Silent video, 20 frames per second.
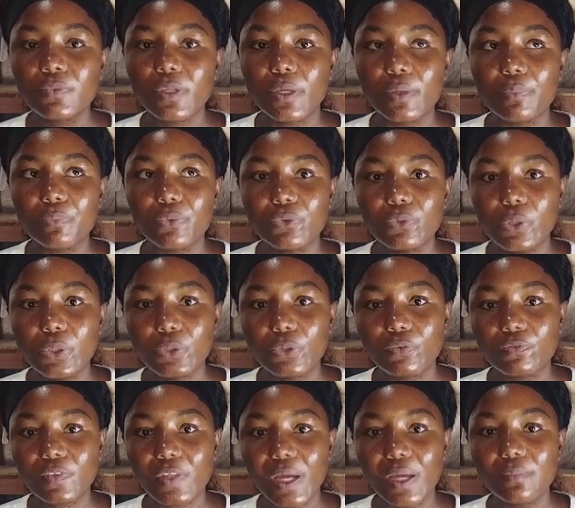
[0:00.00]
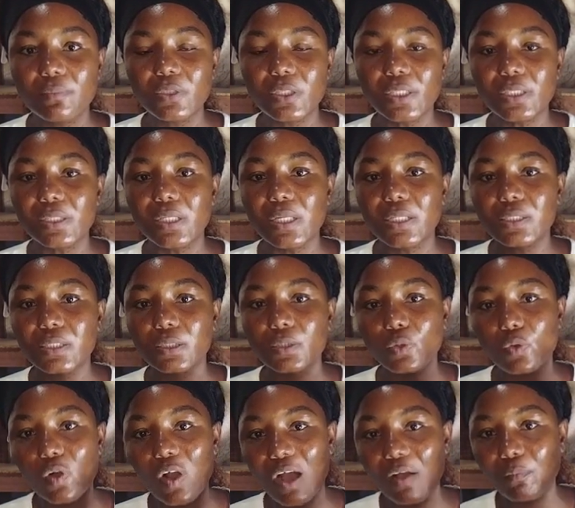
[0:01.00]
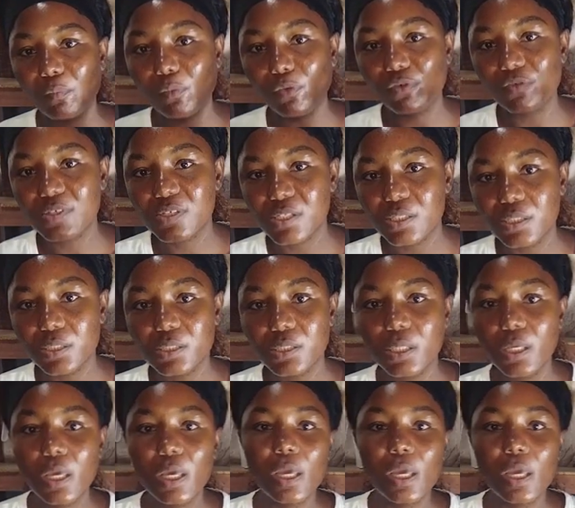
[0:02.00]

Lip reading: it doesn't go above 6.